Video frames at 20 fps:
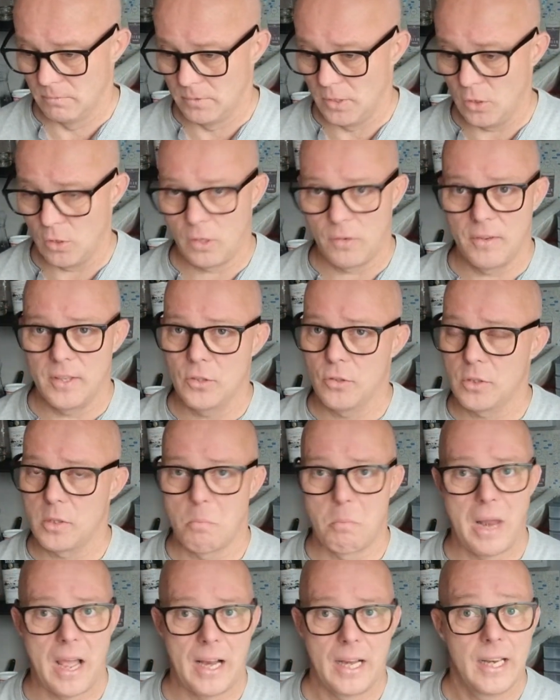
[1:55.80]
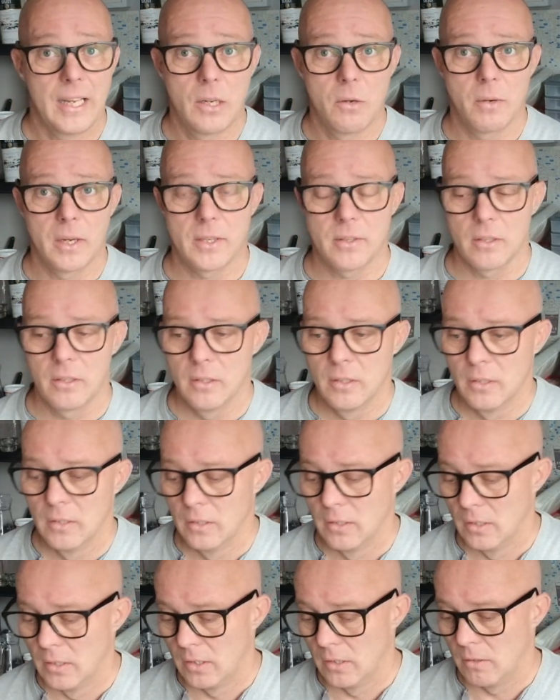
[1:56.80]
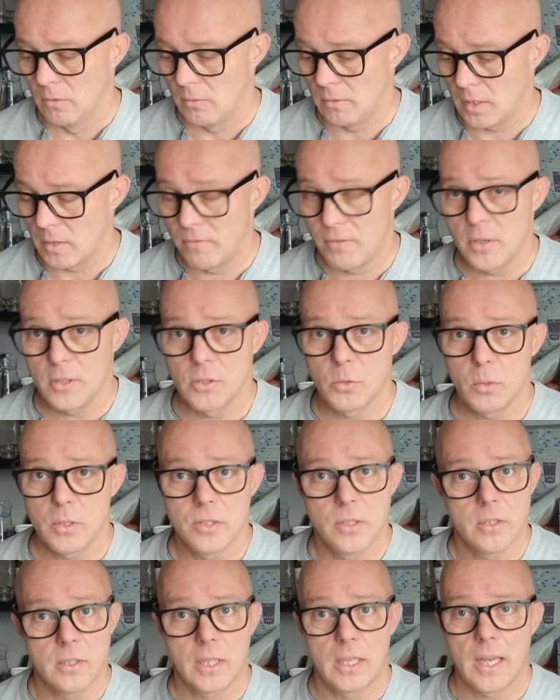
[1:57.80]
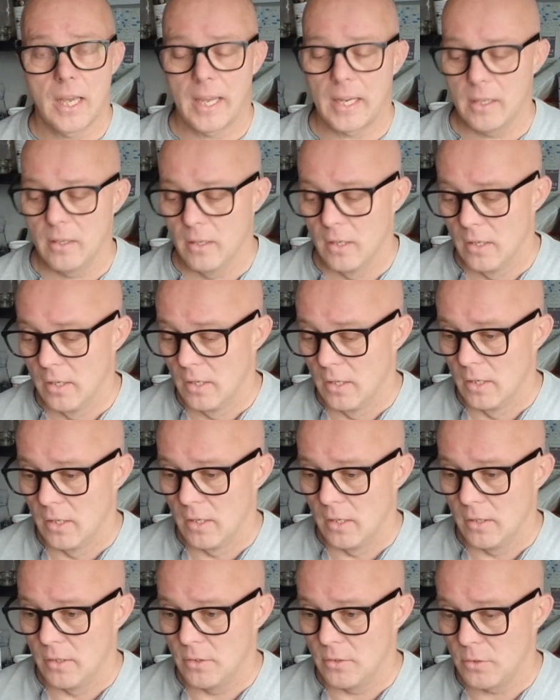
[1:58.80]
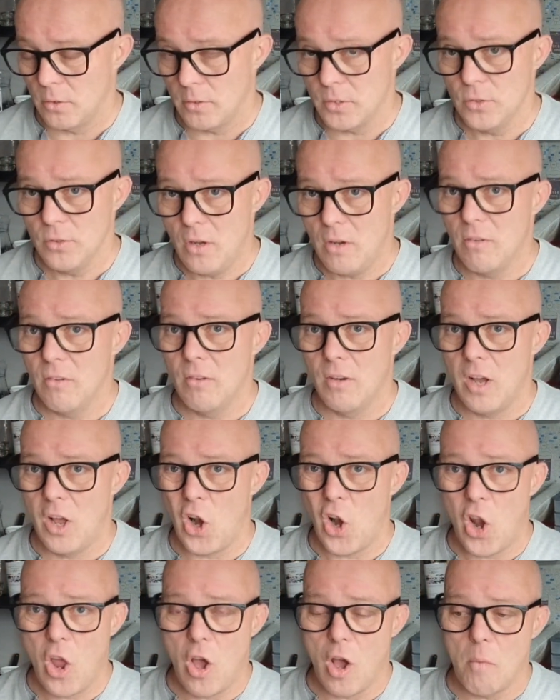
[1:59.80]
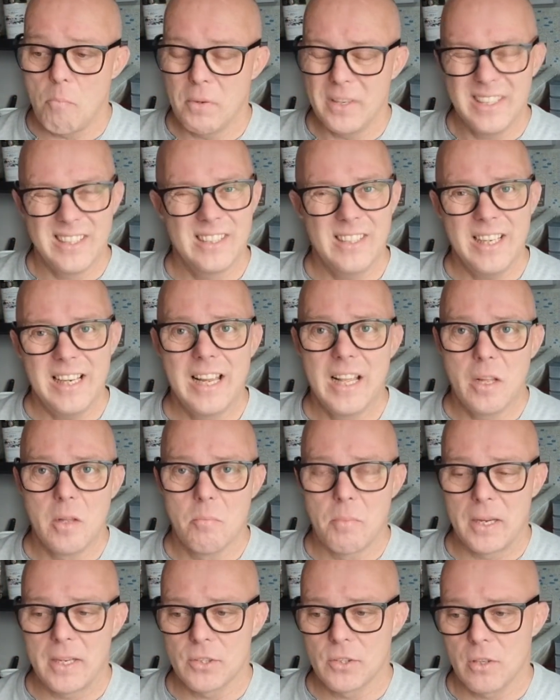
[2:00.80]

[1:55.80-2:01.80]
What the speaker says: Look at it, just a black liquid. When I first switched it to keg, so it's not a lot, but it's a little bit.